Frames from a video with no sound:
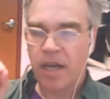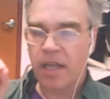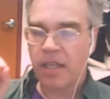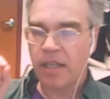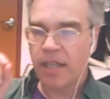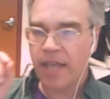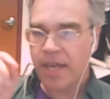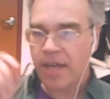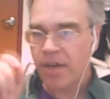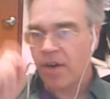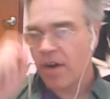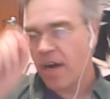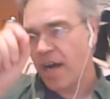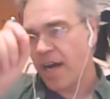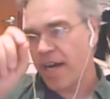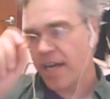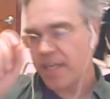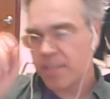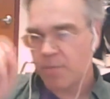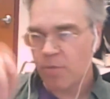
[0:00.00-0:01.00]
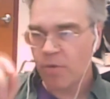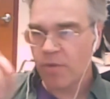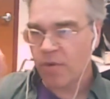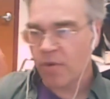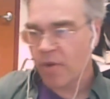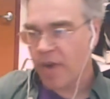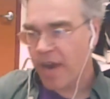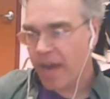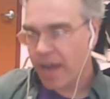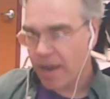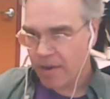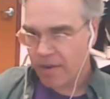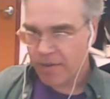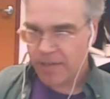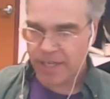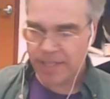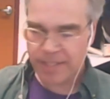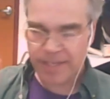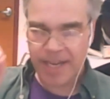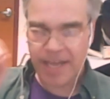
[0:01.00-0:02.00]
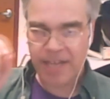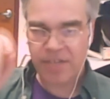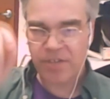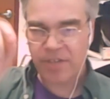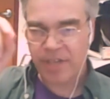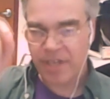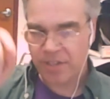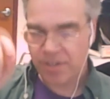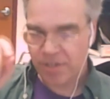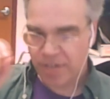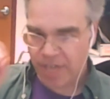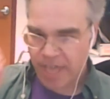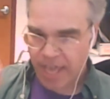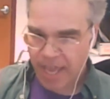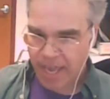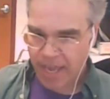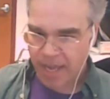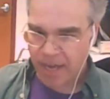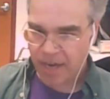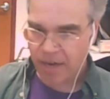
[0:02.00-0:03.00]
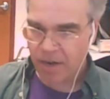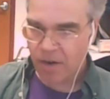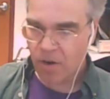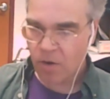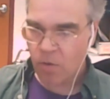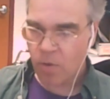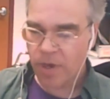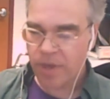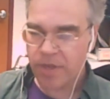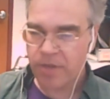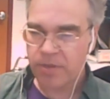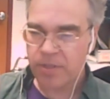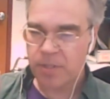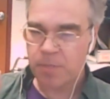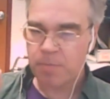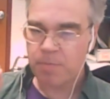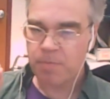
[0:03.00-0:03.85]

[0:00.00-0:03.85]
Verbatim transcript: let your eyes move around as naturally as you can while you